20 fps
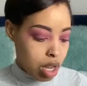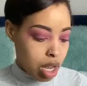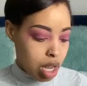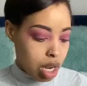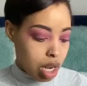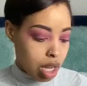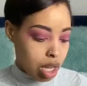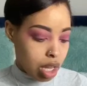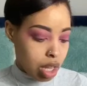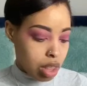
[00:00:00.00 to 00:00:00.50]

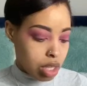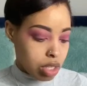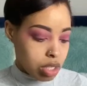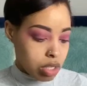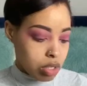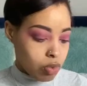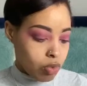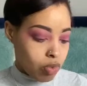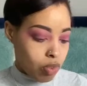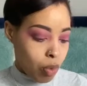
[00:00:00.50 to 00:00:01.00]
And this
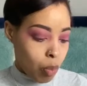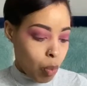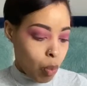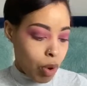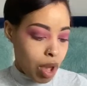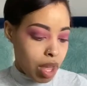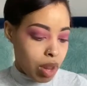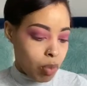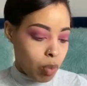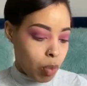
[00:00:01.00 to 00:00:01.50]
is from
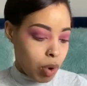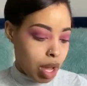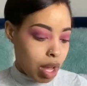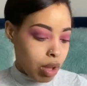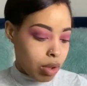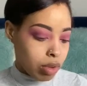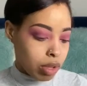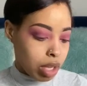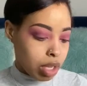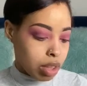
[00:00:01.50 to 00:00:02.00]
Wet n
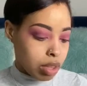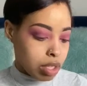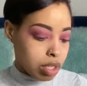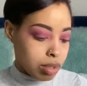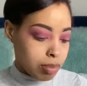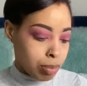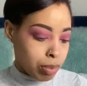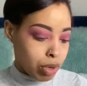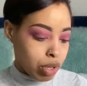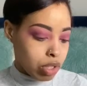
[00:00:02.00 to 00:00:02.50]
Wild. Like, this
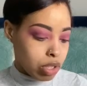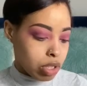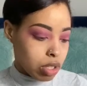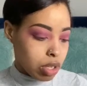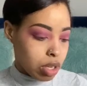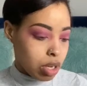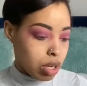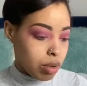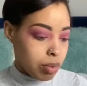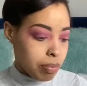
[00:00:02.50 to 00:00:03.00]
brush,
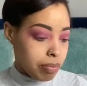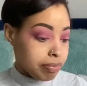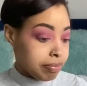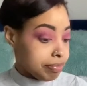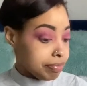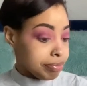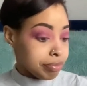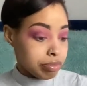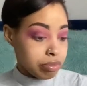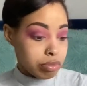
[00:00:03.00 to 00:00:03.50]

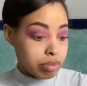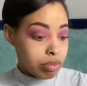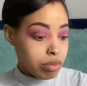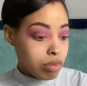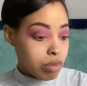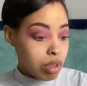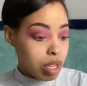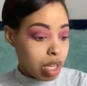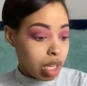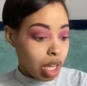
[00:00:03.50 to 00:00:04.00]

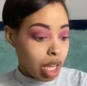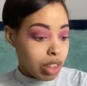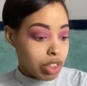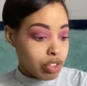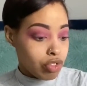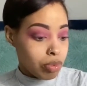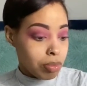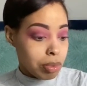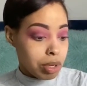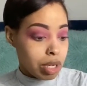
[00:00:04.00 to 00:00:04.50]
I got this
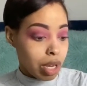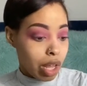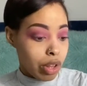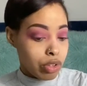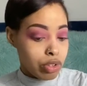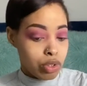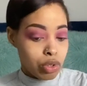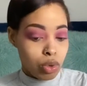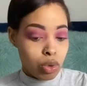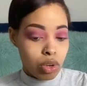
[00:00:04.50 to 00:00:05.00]
from the dollar
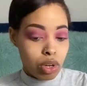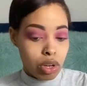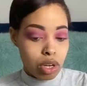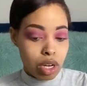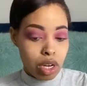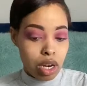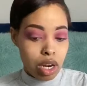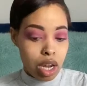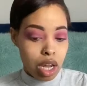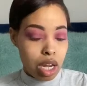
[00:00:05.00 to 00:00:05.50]
store,
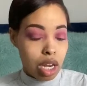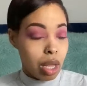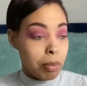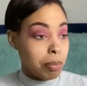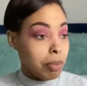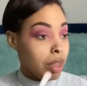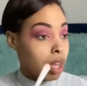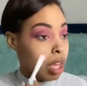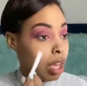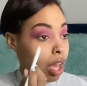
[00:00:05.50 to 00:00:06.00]
and I'm
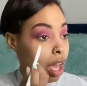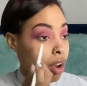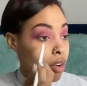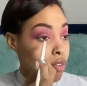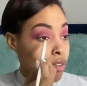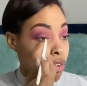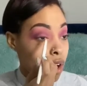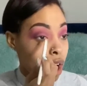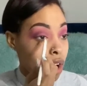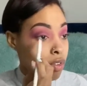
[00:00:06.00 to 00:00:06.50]
like,
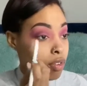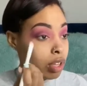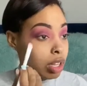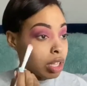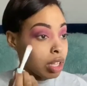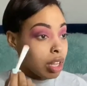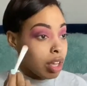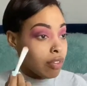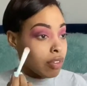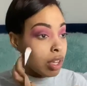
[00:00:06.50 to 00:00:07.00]
I really
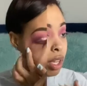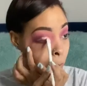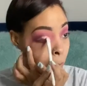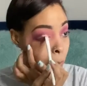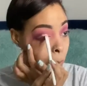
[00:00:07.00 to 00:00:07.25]
love it.